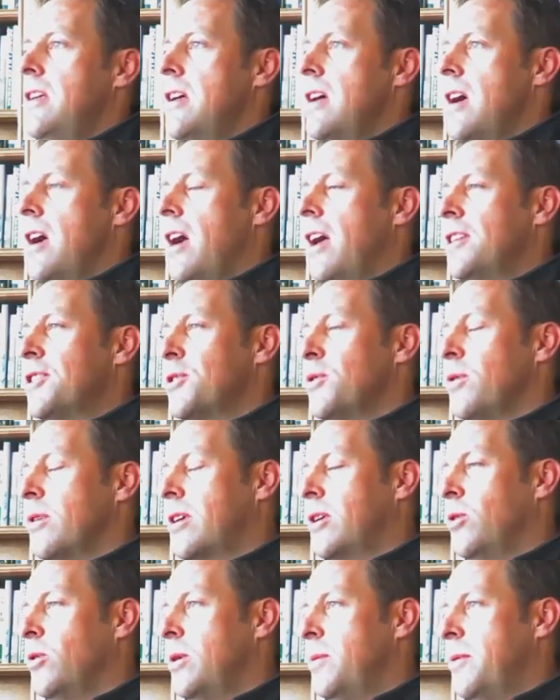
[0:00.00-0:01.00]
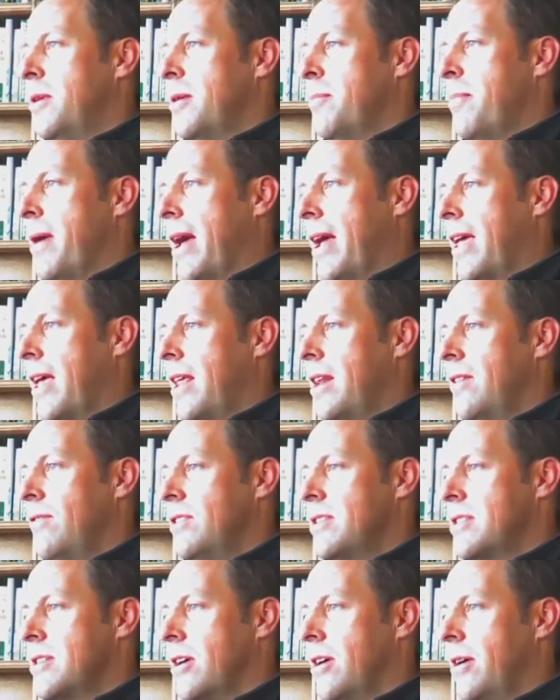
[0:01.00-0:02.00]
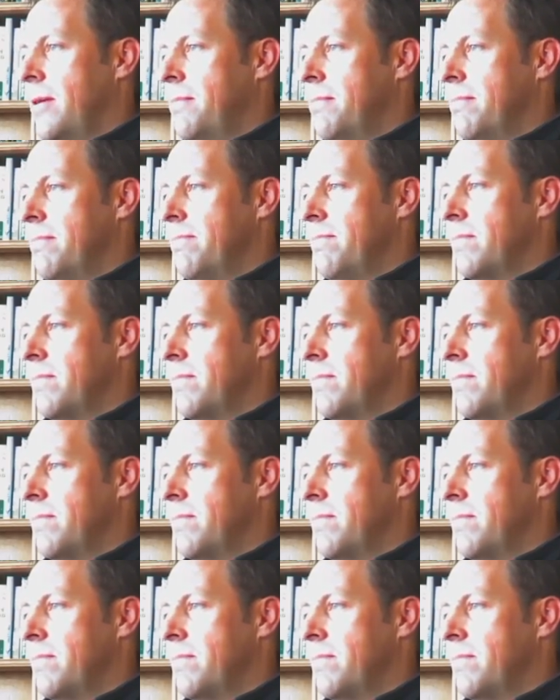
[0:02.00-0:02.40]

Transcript: Yeah, I sort of caught him at the back end of his time,